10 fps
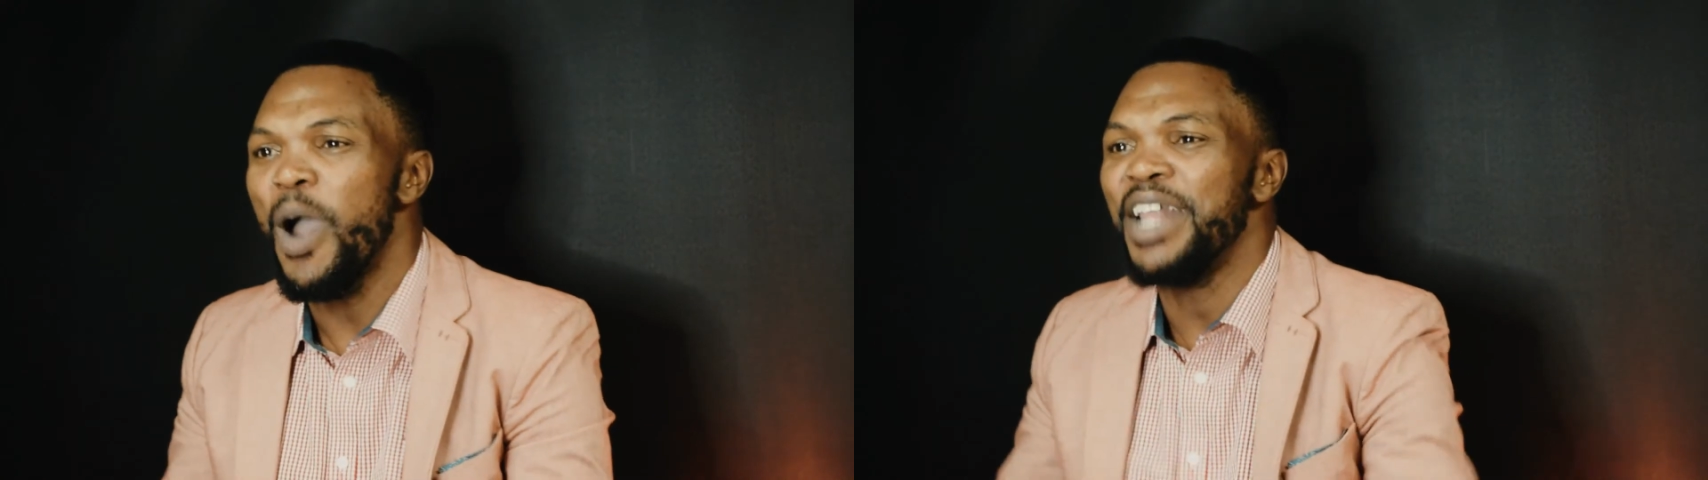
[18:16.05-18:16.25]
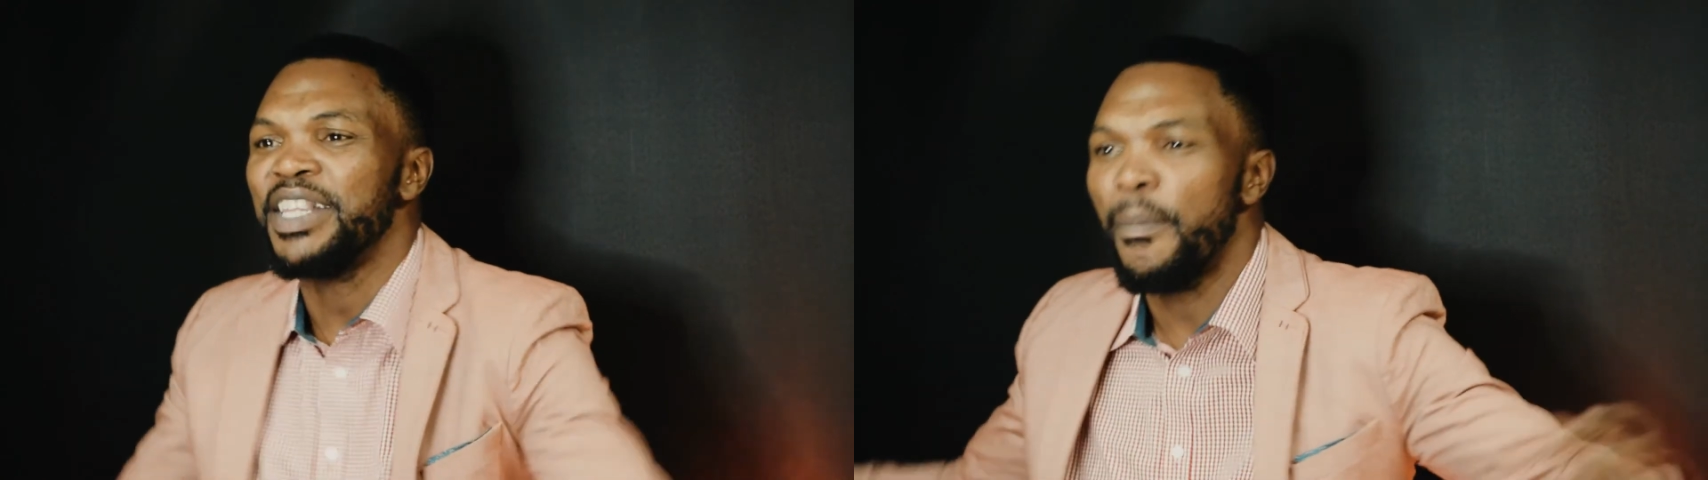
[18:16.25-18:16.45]

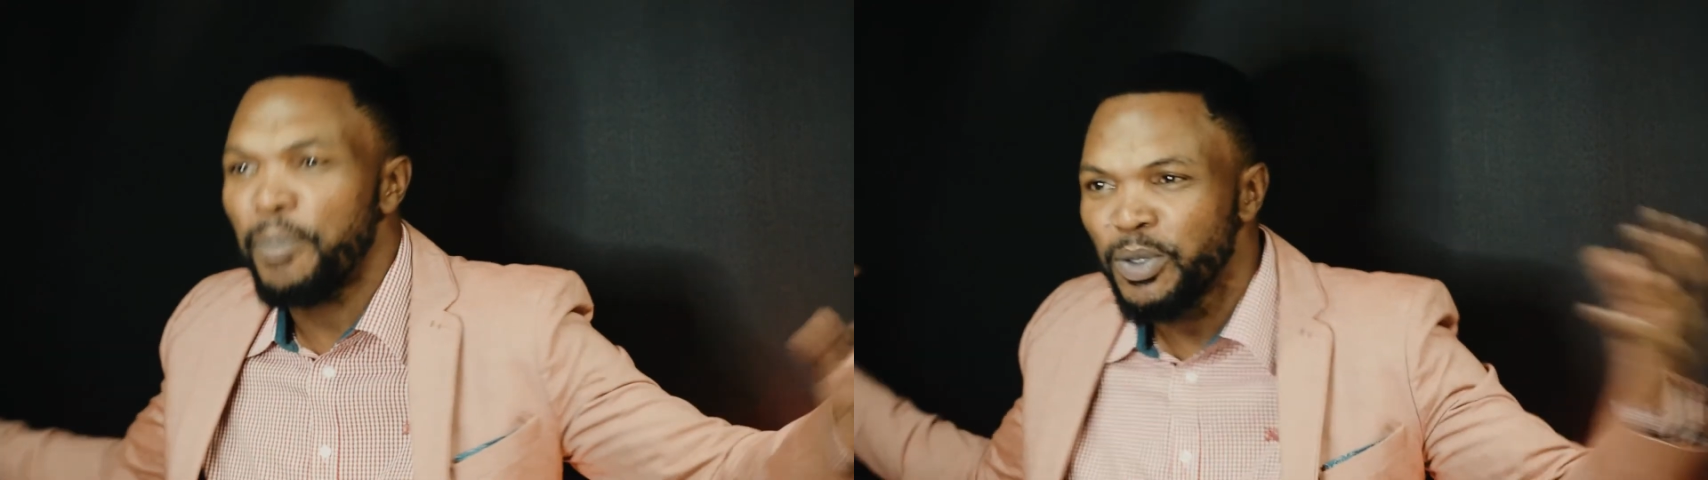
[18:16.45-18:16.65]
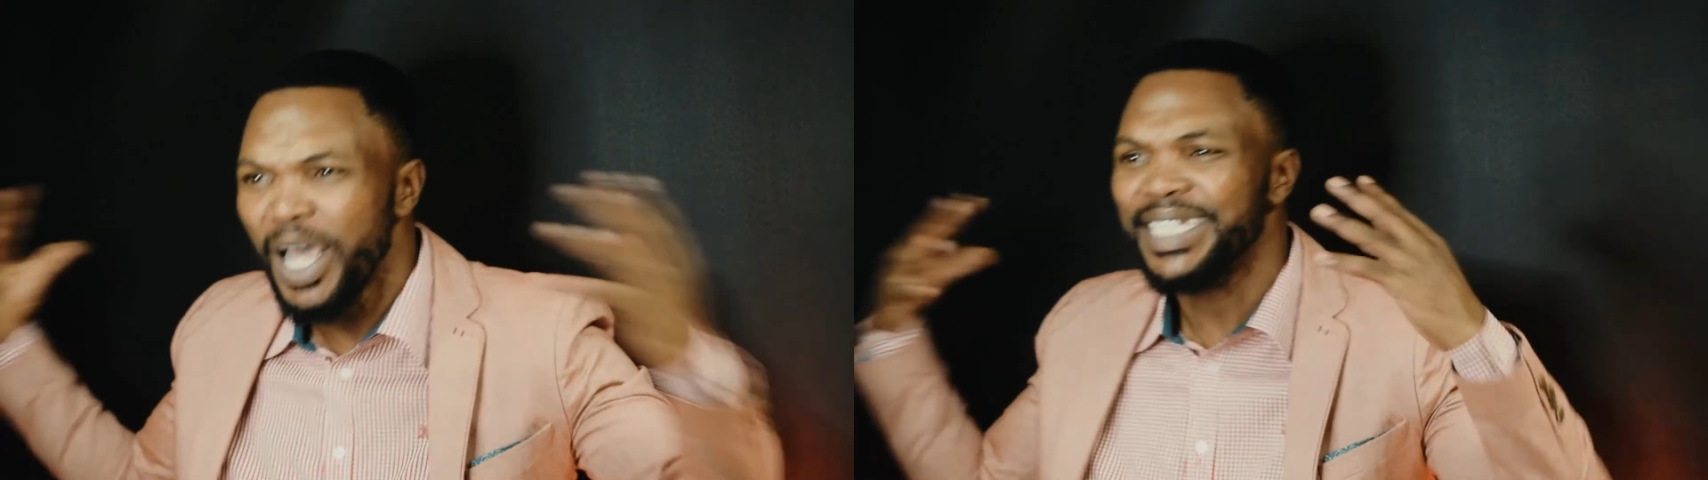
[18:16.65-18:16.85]
When the
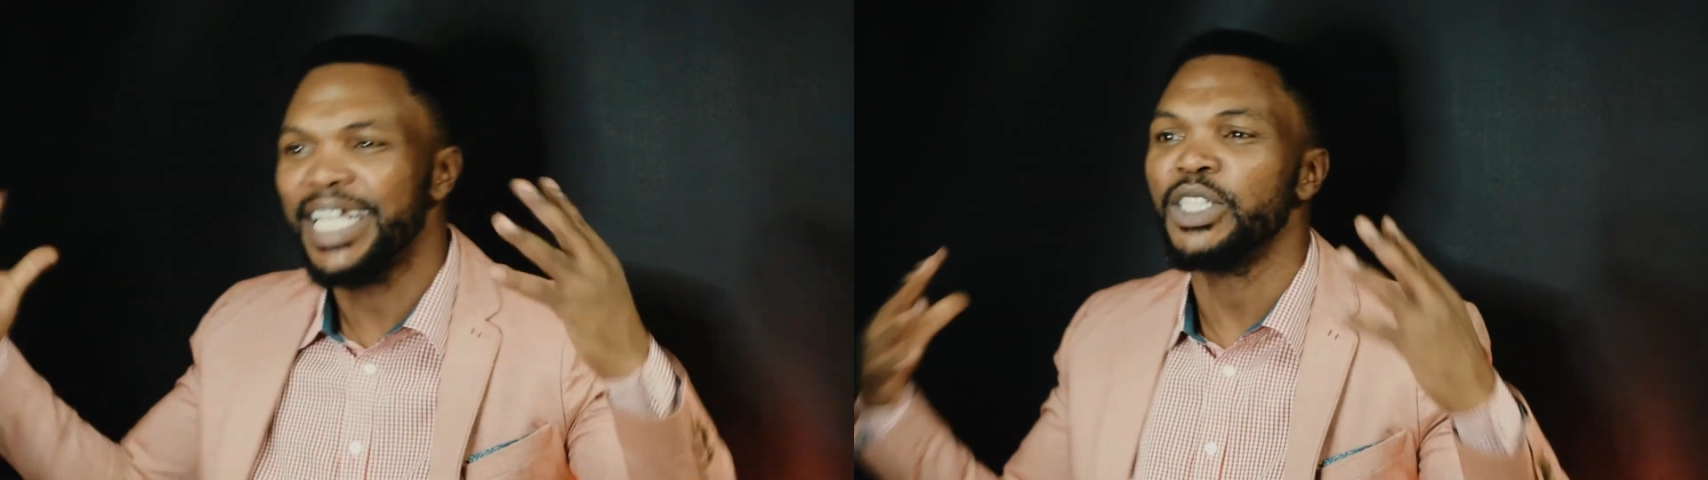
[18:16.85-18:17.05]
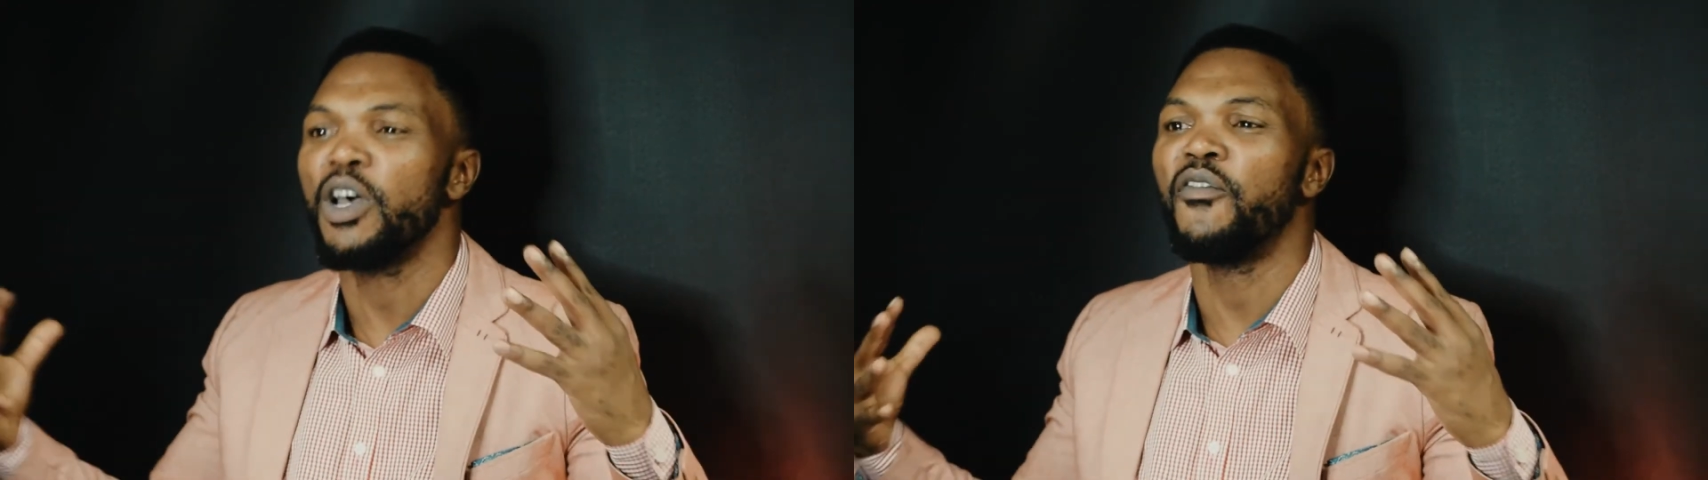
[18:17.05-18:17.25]

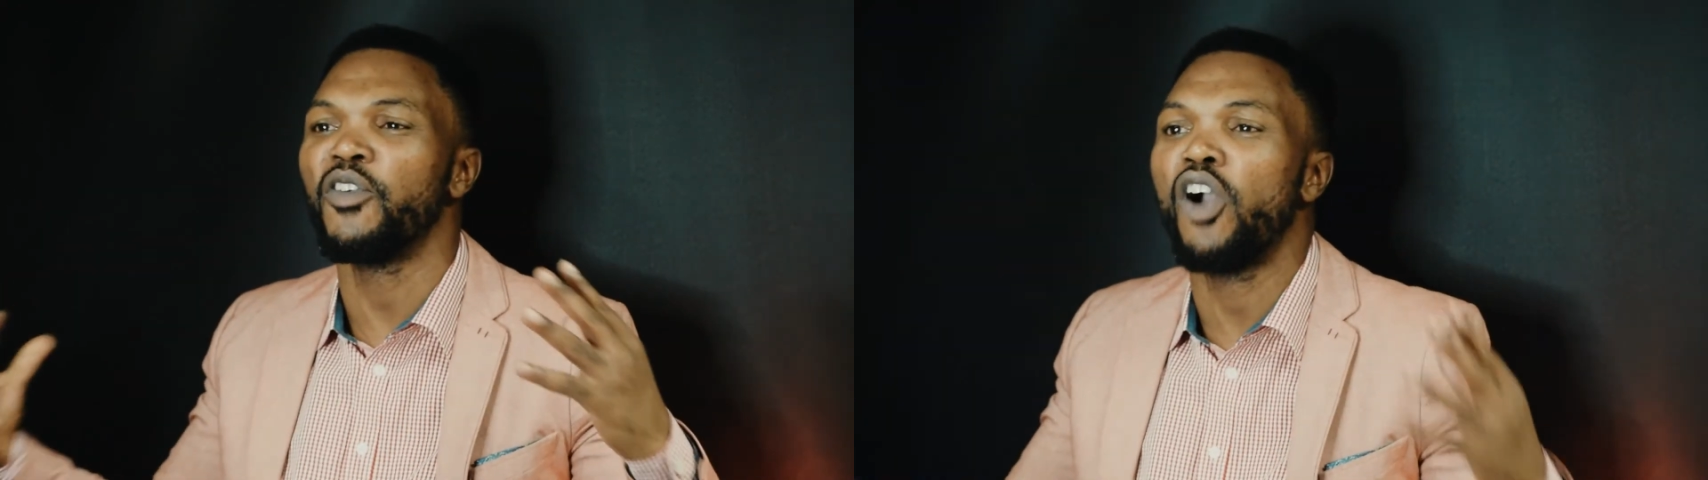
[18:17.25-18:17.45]
presence of